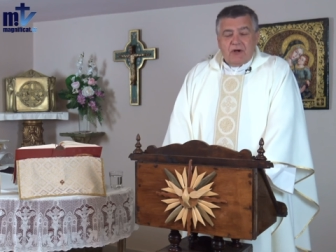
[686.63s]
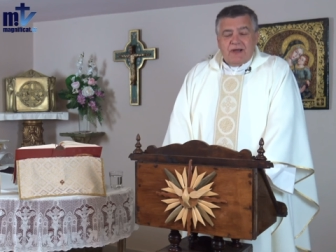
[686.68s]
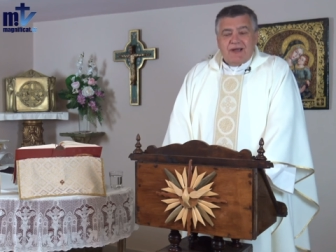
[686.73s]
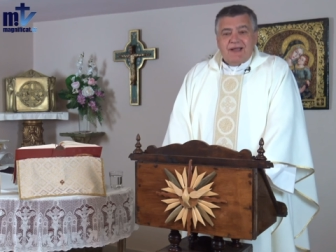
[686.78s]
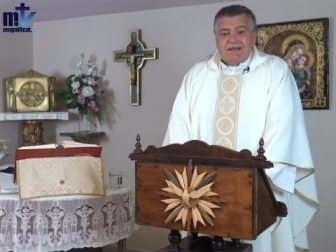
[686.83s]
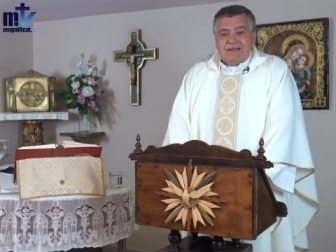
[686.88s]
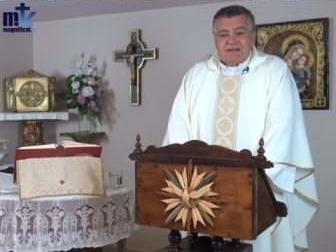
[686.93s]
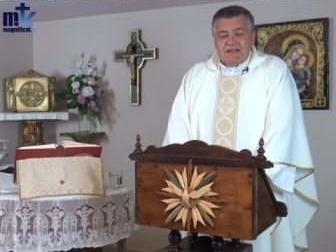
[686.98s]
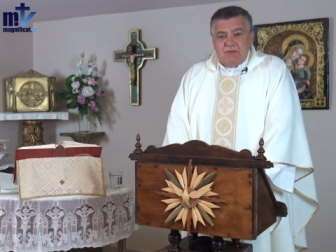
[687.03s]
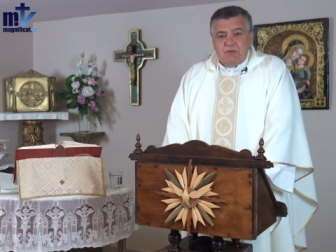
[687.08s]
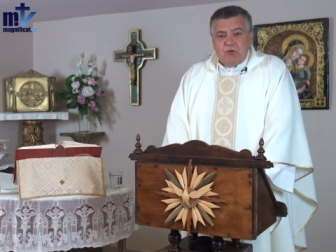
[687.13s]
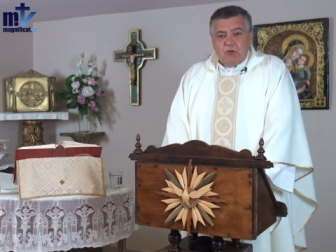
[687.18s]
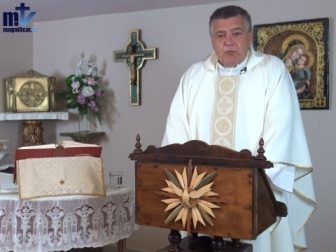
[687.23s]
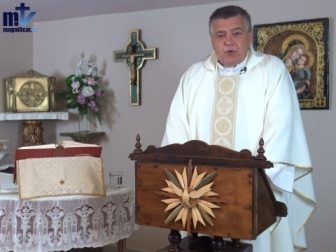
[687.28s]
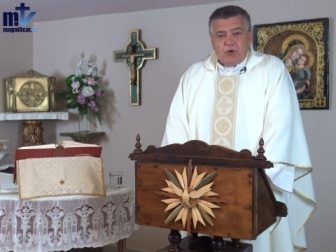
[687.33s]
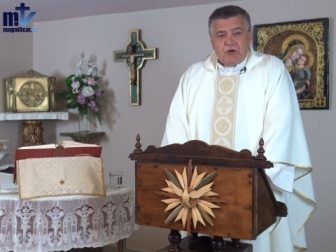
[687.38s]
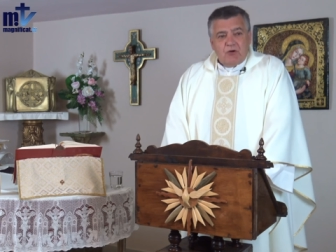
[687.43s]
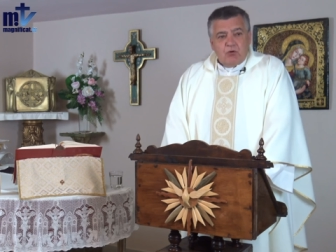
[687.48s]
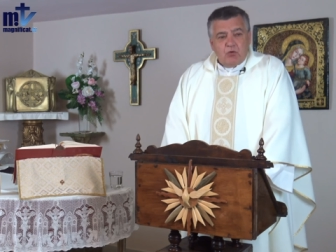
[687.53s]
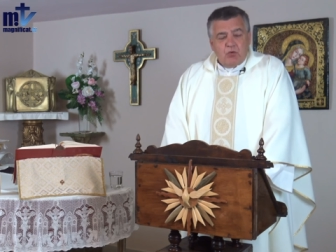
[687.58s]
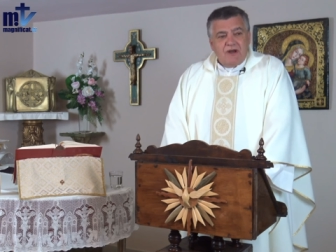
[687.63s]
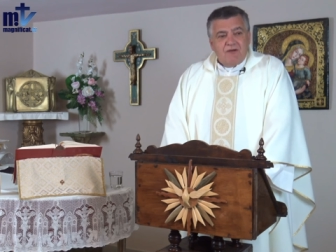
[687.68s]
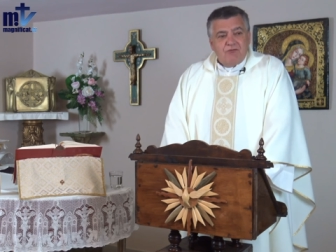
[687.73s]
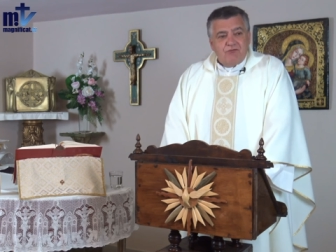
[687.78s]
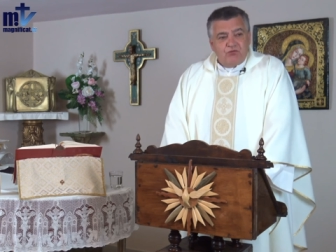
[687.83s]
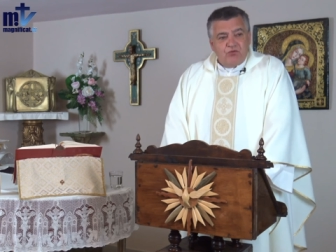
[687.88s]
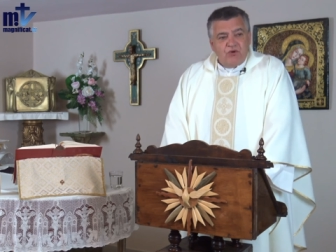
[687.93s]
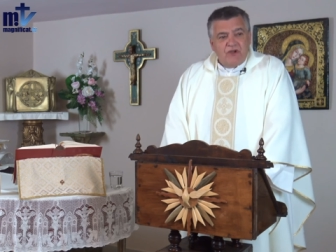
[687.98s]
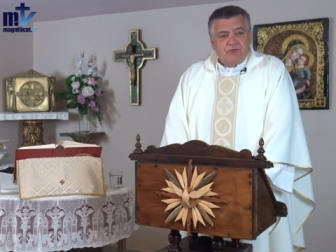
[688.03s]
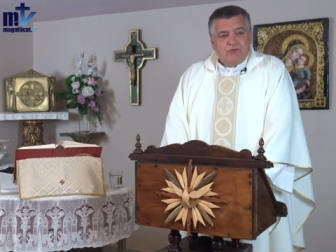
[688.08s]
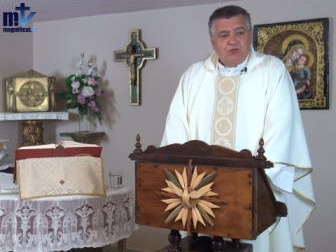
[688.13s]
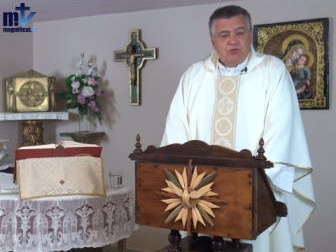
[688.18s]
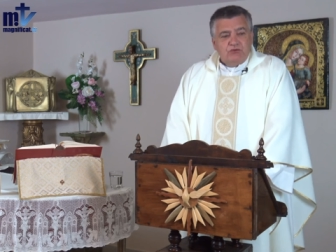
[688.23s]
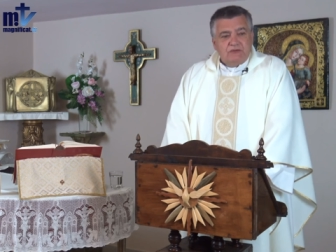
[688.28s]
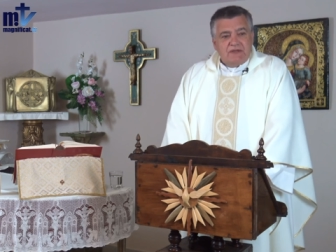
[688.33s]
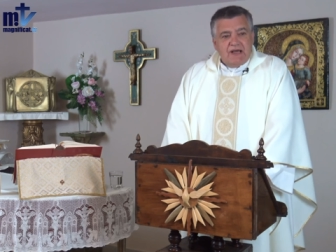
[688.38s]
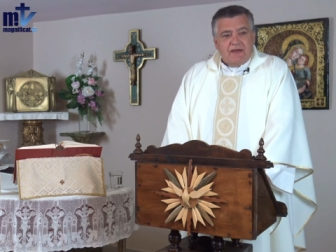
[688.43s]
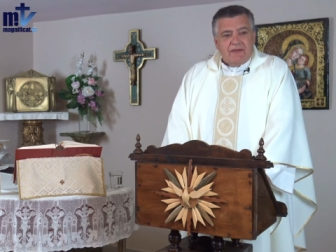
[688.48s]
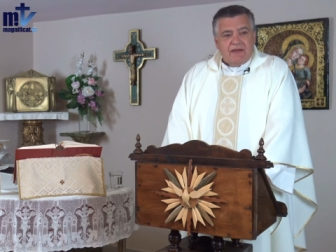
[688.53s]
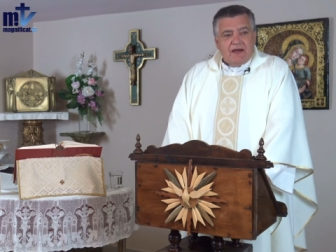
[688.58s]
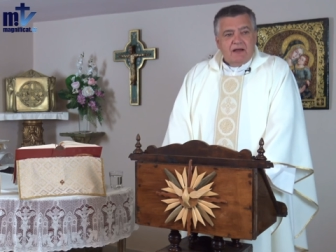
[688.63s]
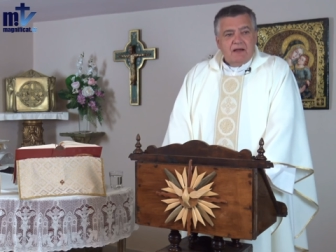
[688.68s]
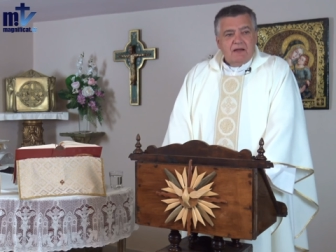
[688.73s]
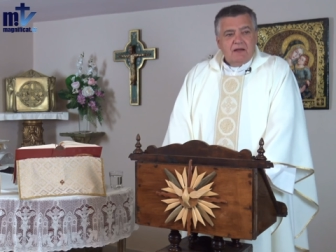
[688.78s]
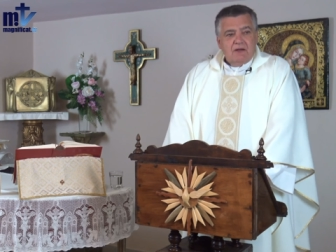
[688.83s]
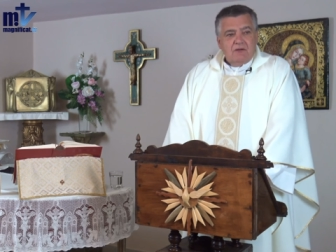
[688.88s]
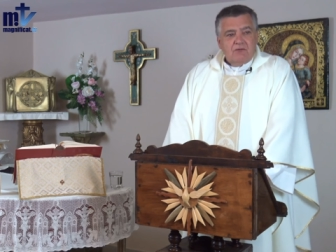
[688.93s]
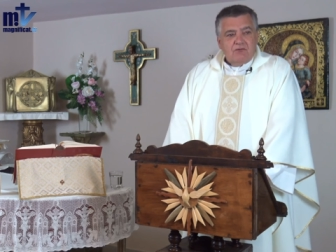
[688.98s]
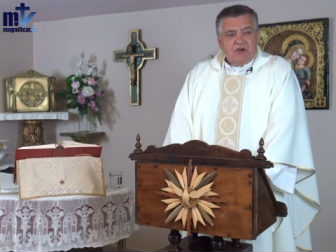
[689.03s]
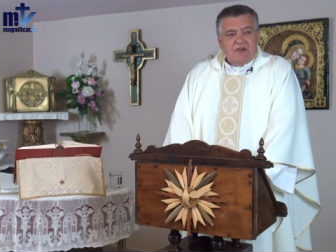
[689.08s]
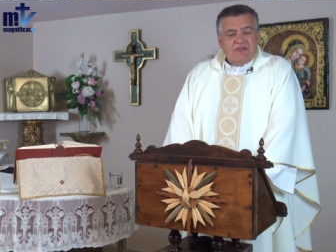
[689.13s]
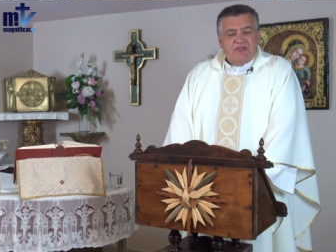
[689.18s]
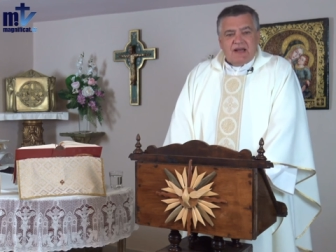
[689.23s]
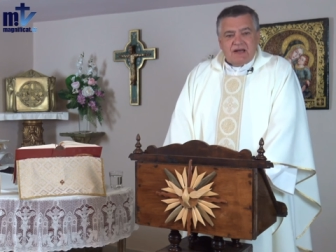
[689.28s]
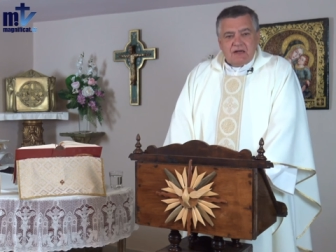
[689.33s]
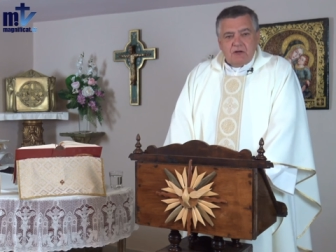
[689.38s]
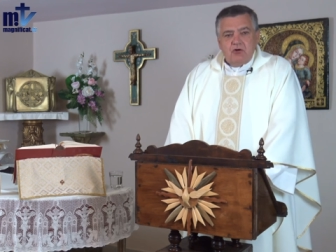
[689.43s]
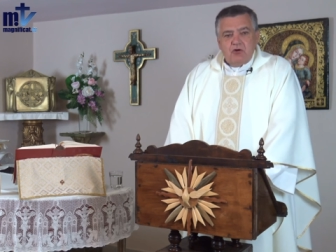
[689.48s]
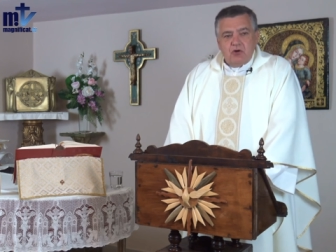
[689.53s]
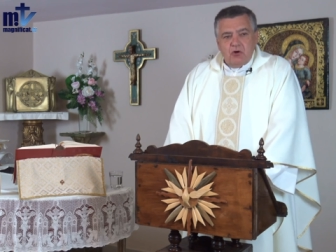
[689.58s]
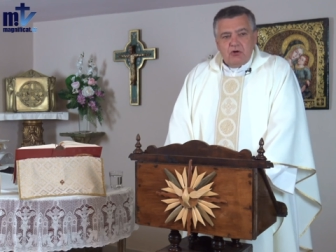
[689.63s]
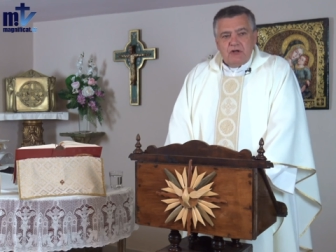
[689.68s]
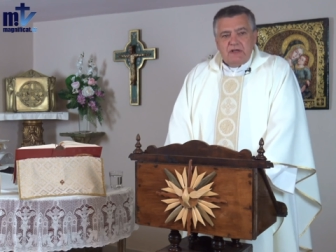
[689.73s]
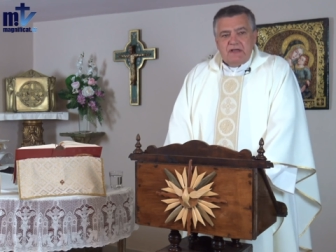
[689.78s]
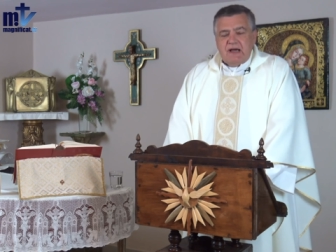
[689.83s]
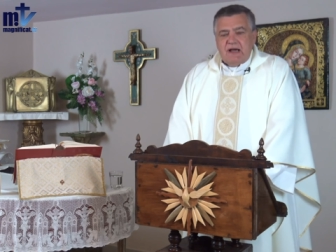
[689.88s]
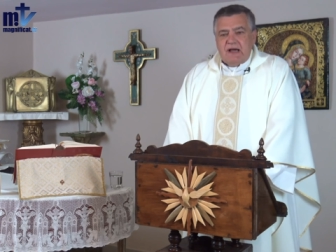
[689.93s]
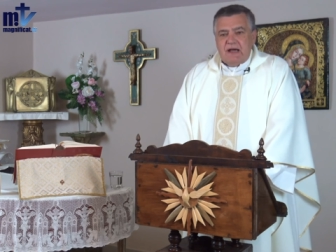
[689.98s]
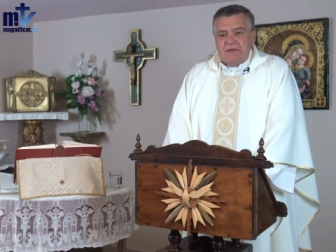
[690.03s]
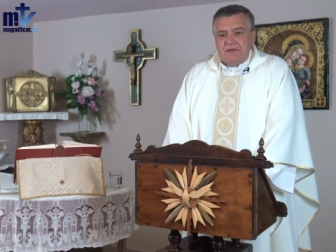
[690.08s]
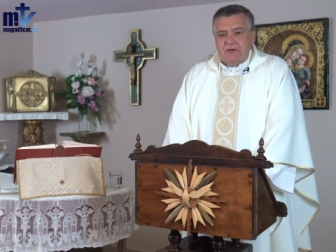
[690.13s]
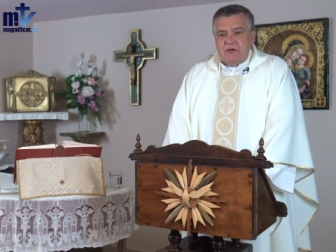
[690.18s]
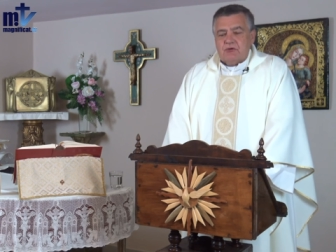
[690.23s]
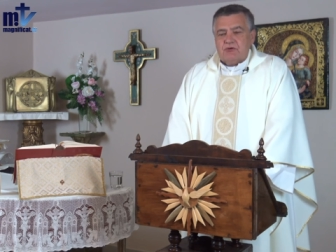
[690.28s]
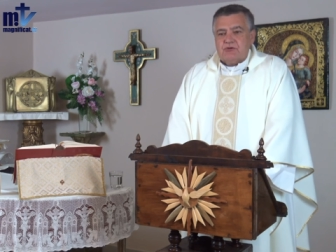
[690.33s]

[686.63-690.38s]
for which was founded to give glory to God?